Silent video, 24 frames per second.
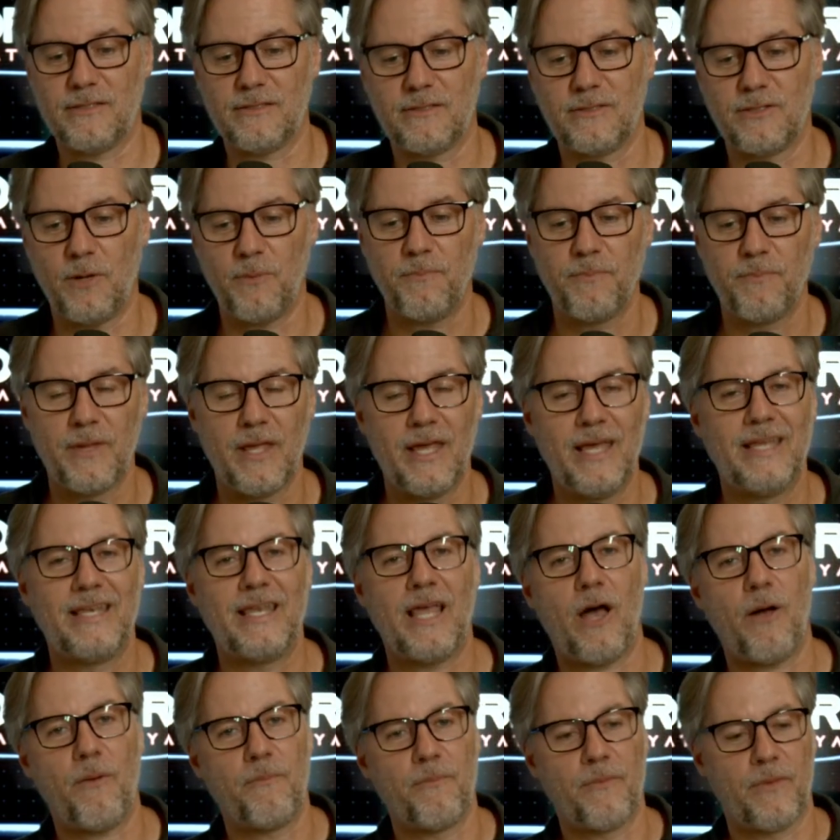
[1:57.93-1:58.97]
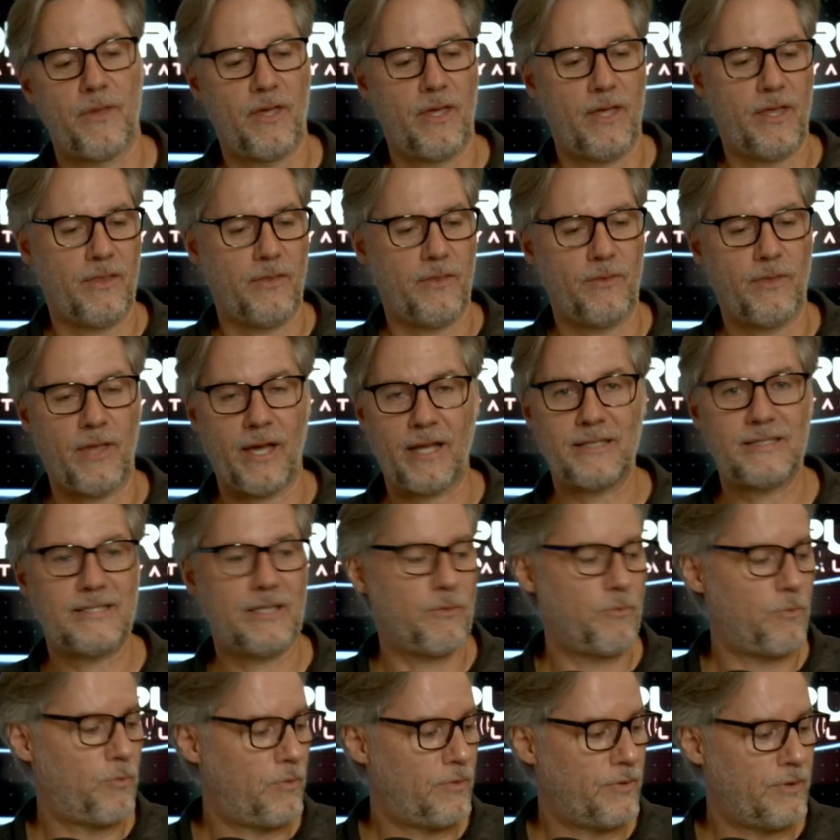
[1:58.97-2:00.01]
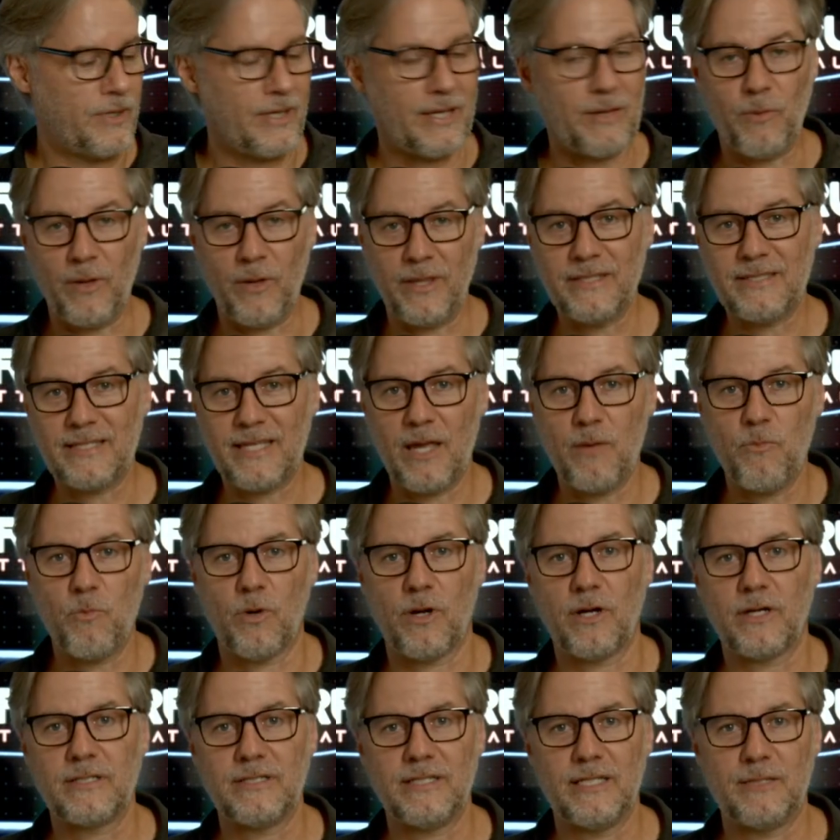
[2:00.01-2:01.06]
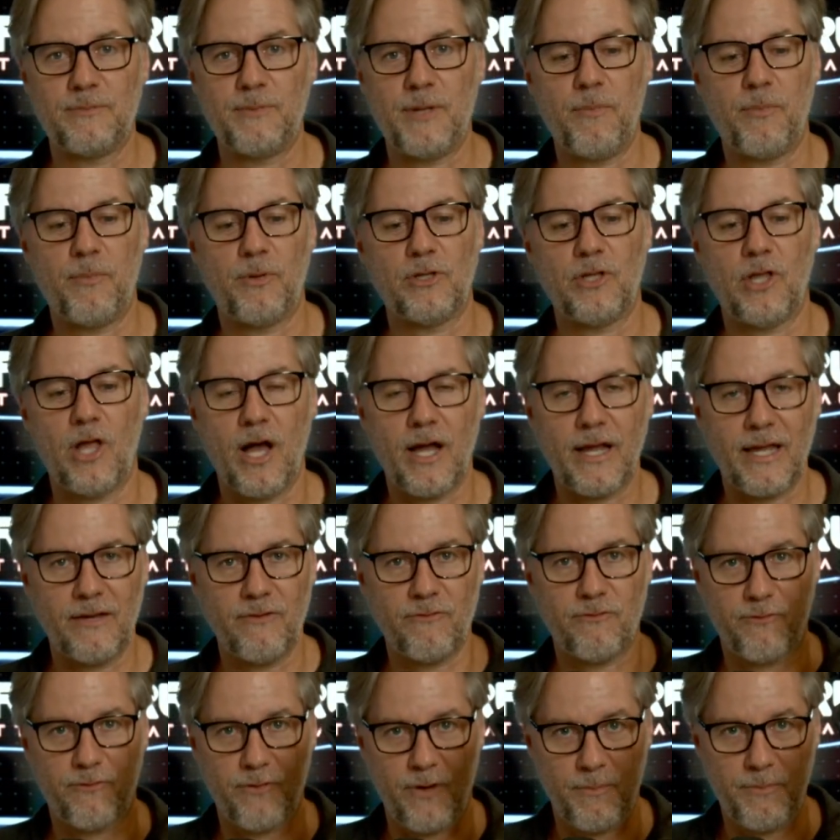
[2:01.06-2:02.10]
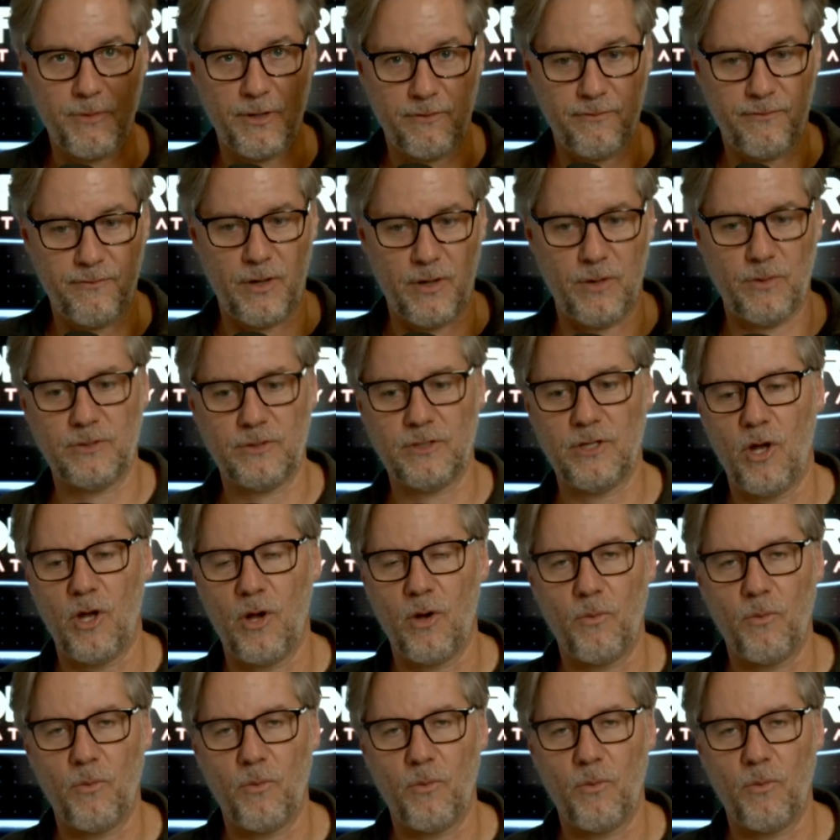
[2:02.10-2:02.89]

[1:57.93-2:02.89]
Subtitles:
So now, like I said, the way this game works is people log in from their phones.